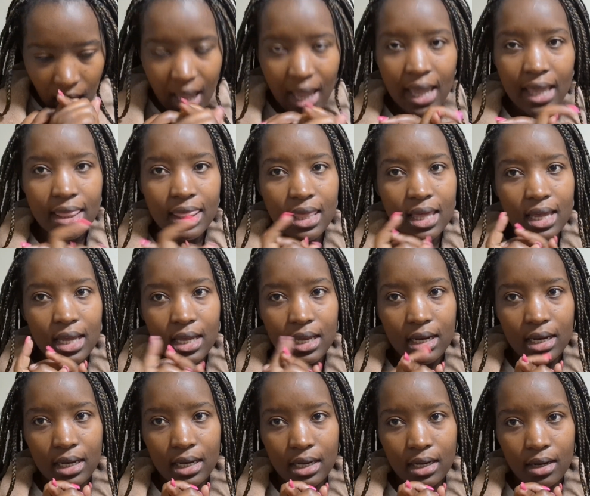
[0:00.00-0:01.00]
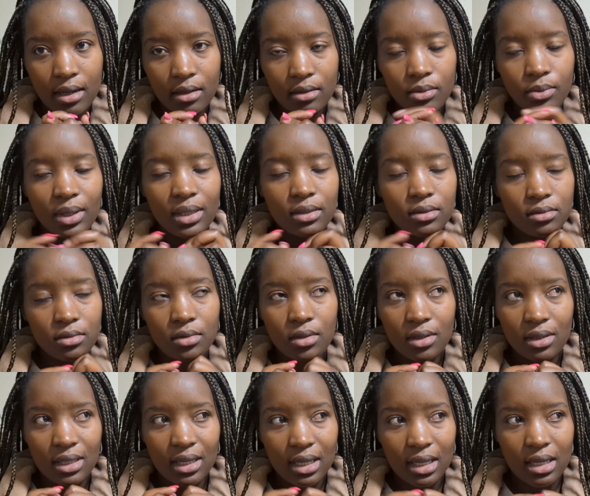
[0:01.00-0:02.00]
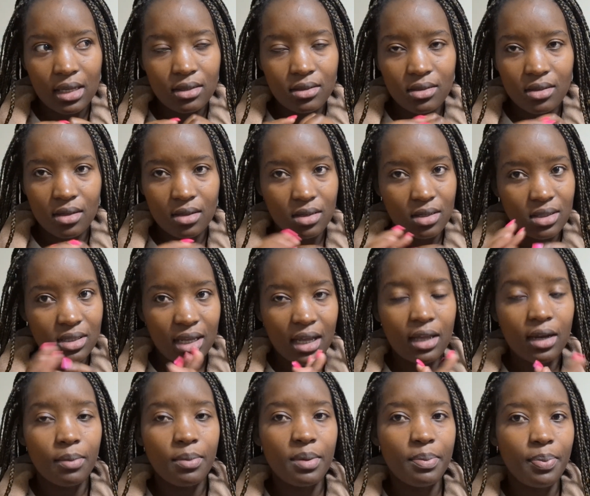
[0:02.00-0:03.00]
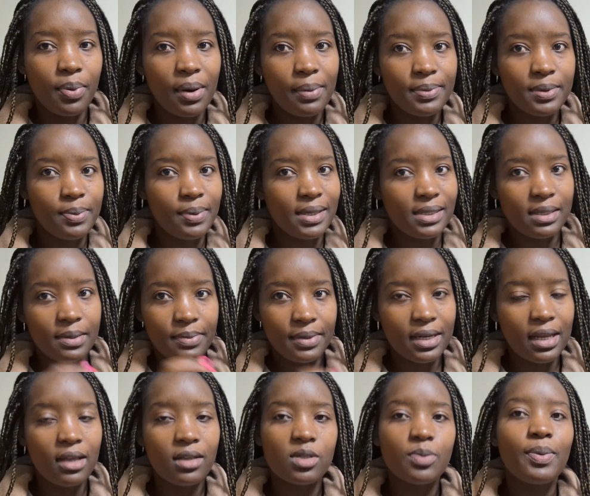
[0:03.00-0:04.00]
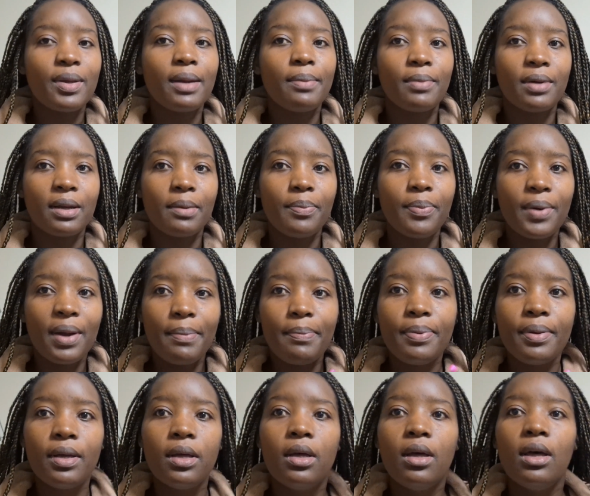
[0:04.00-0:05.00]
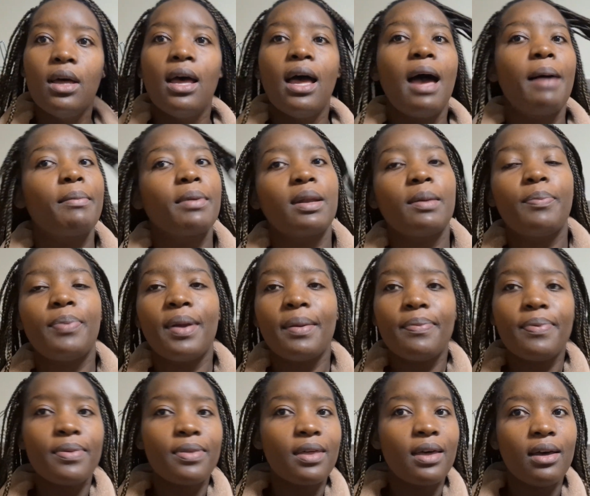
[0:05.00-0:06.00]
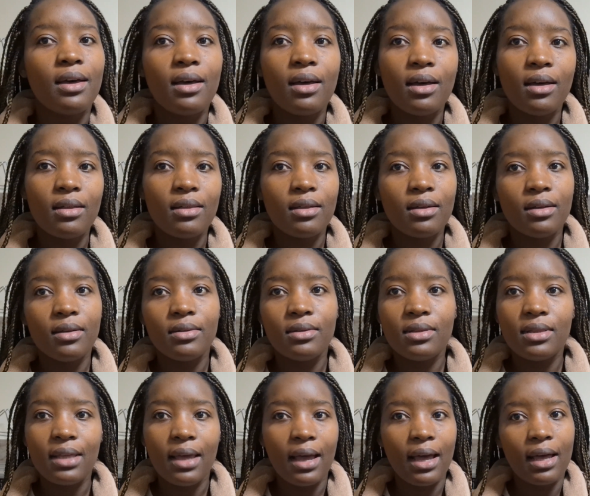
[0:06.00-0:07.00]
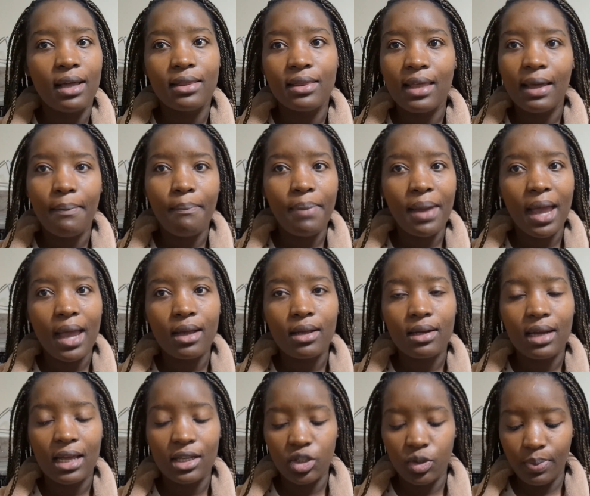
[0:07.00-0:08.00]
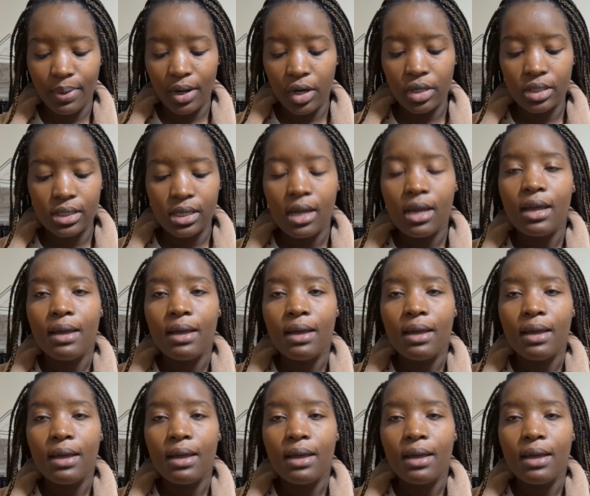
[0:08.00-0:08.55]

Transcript: and then, well, not the kids. The kids are gonna be prepped by somebody else. But I'm gonna prep their pack, lunch packs.